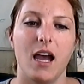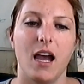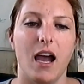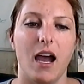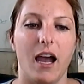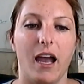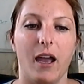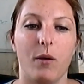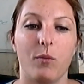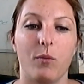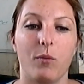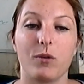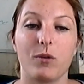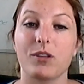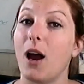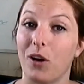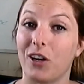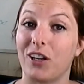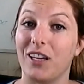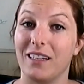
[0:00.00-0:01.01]
I was
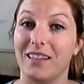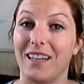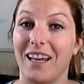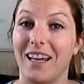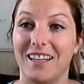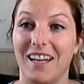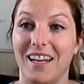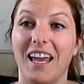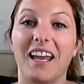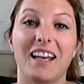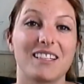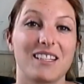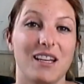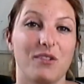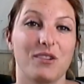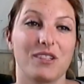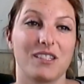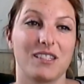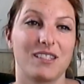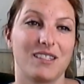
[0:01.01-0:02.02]
not working that day because I
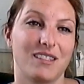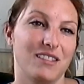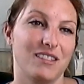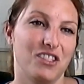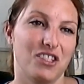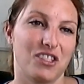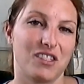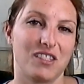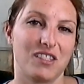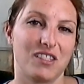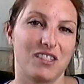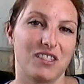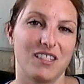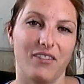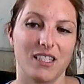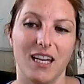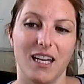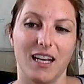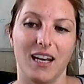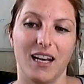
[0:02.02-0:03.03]
was just
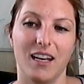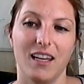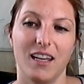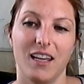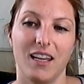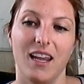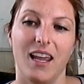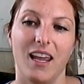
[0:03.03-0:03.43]
devastated.